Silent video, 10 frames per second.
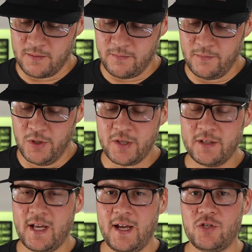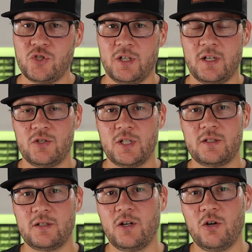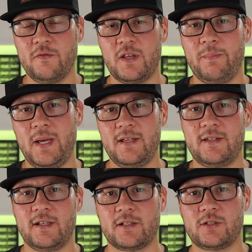look at the engine and just go over the basics